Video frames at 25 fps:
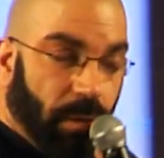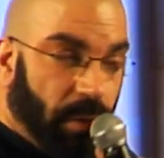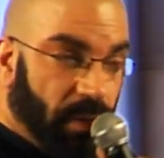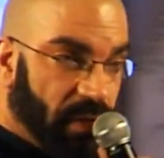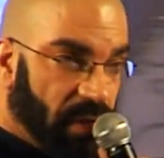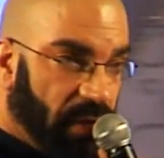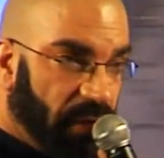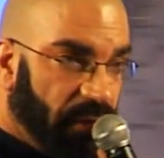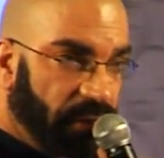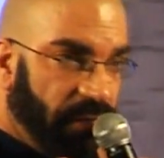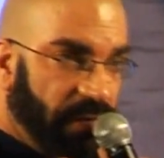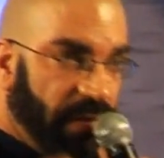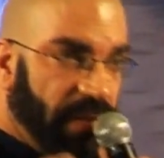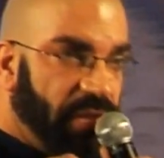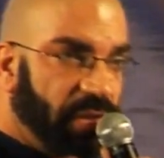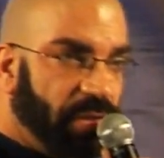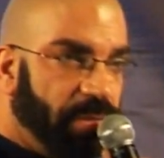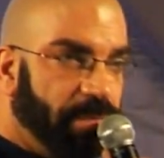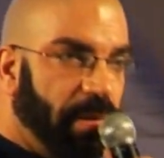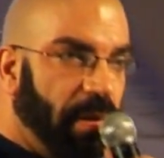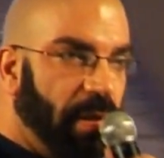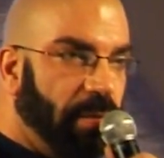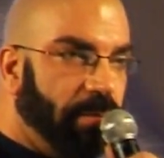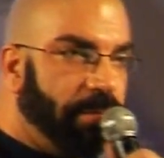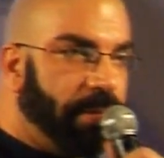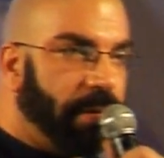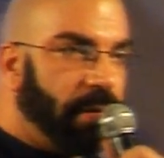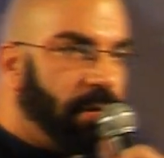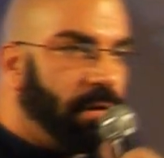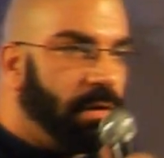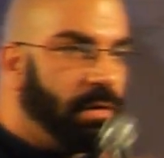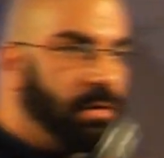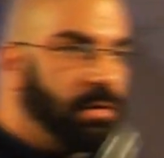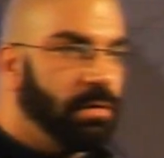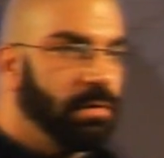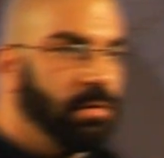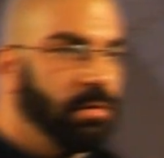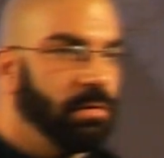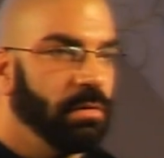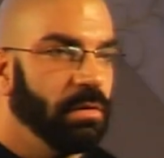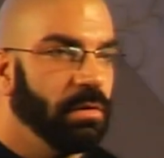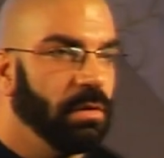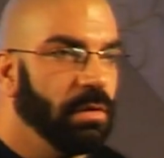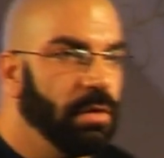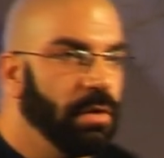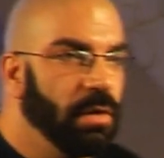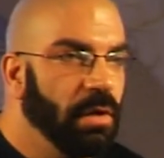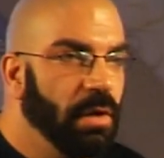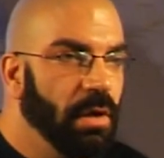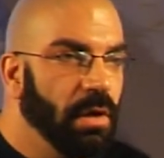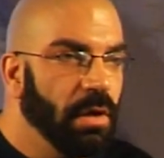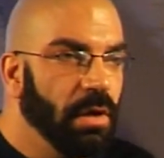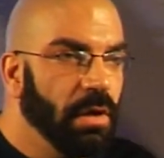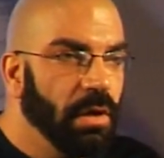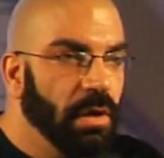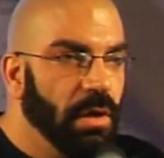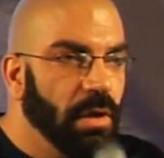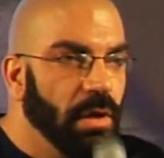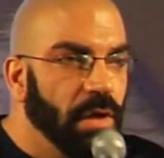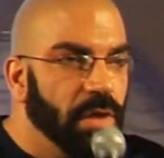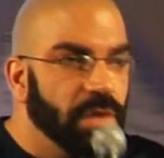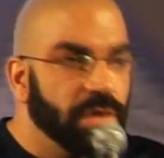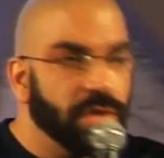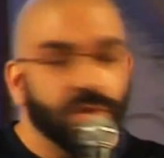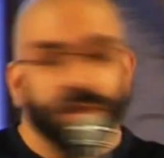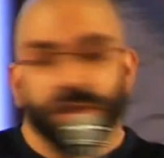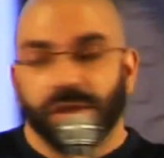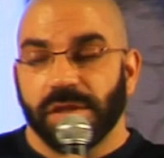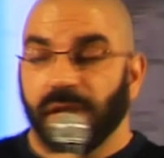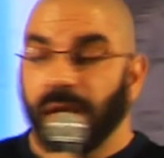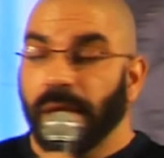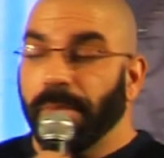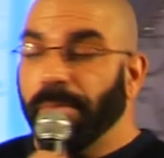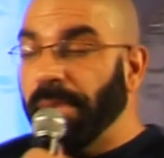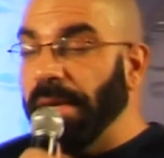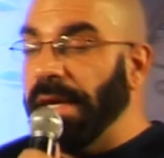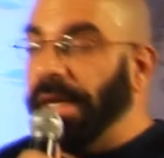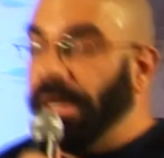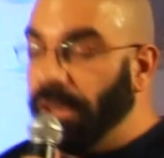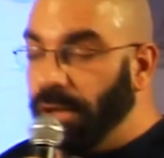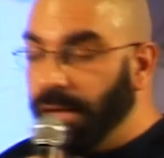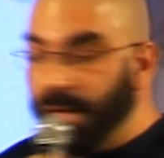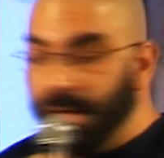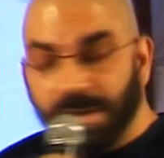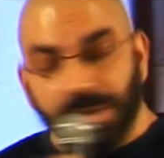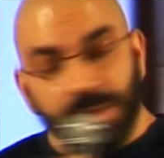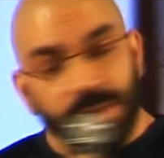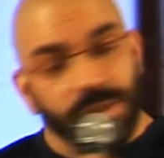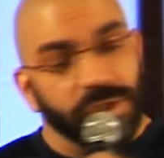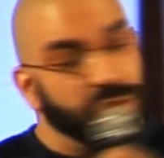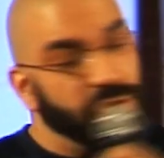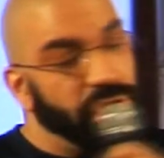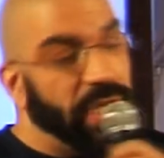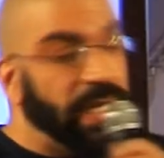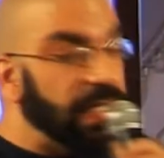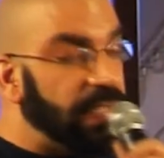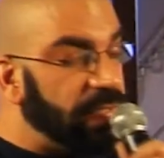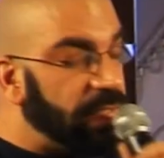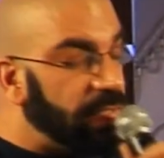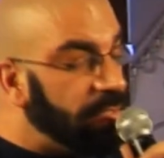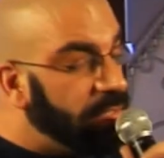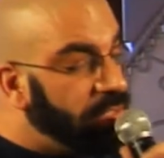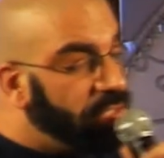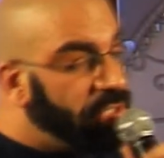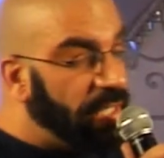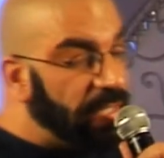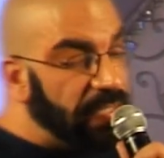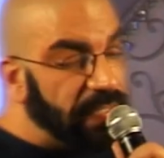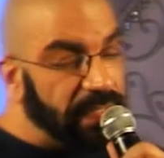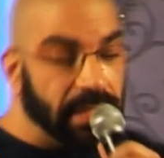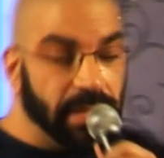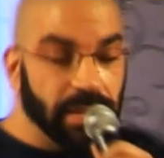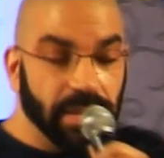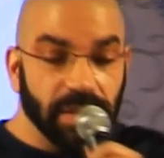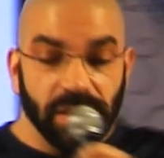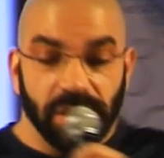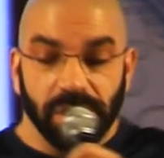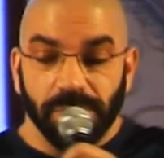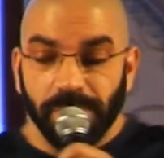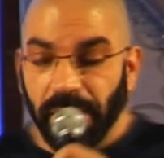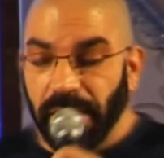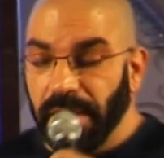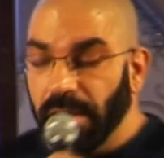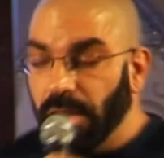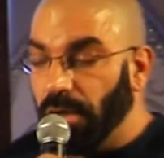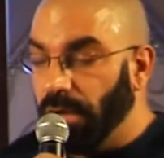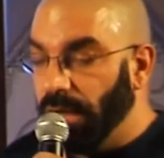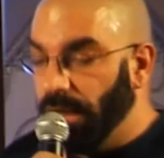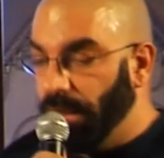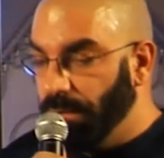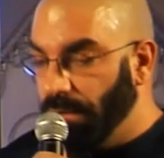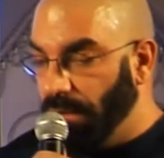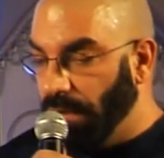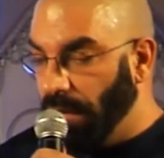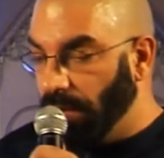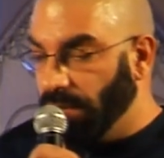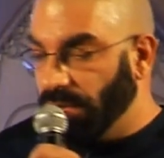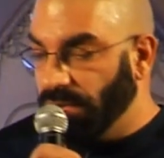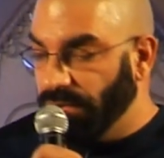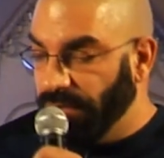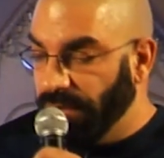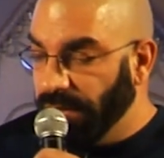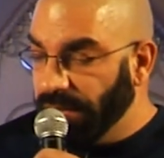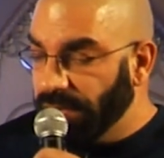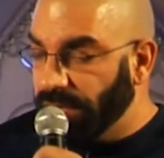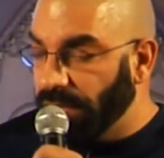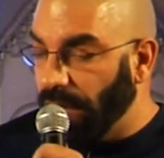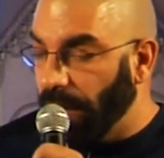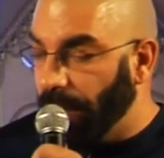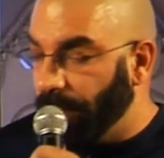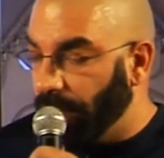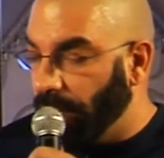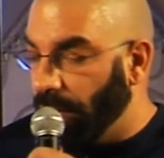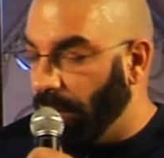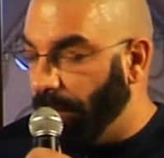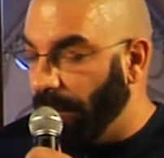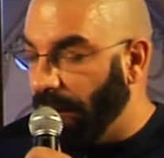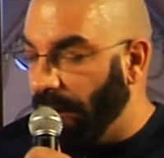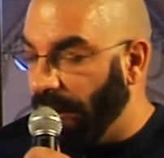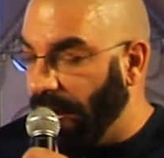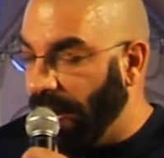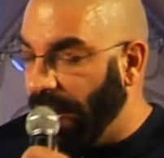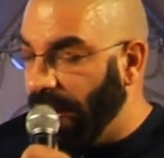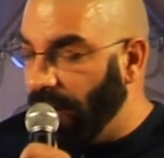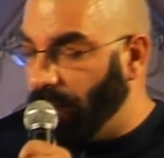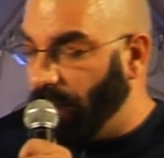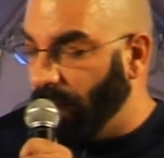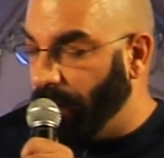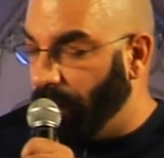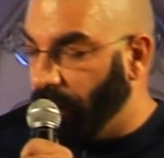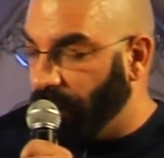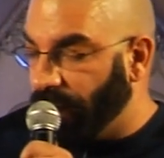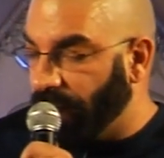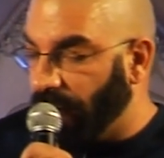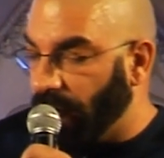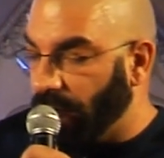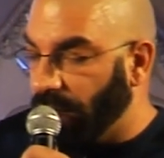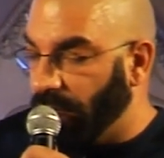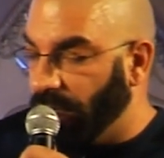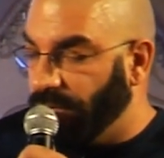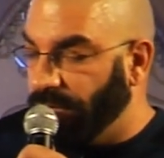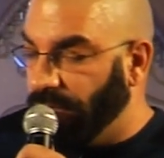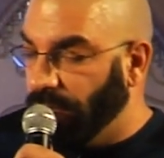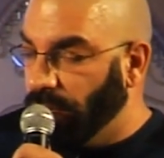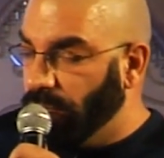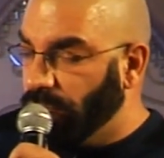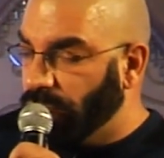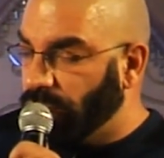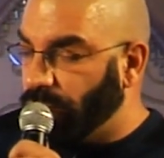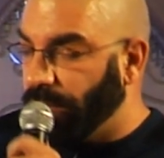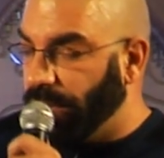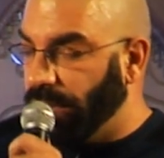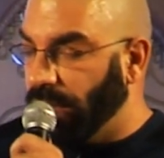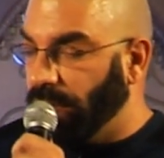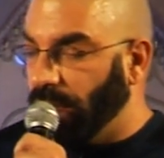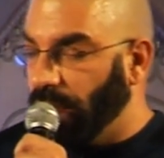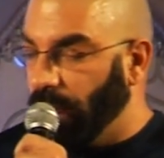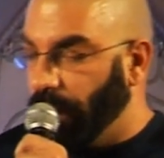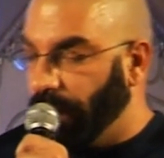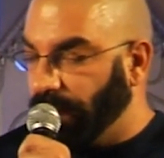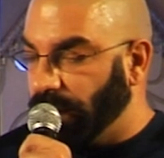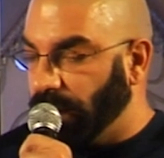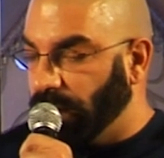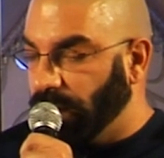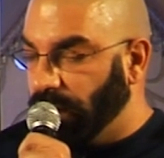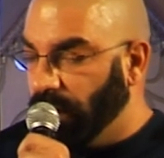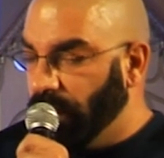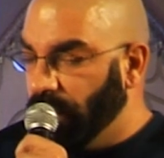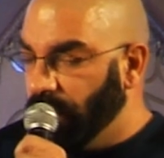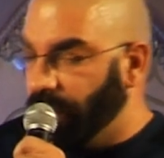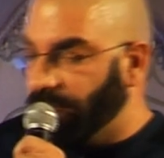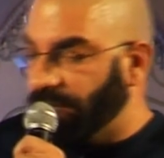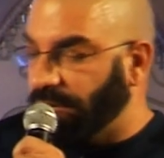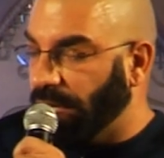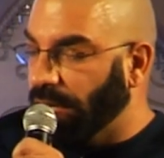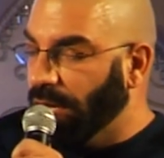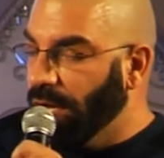He was a fist bumper. So she's like, Peter, this is Jason. Jason, this is Peter. He put out his fist, I put out my hand. We both got confused. We didn't know what to do.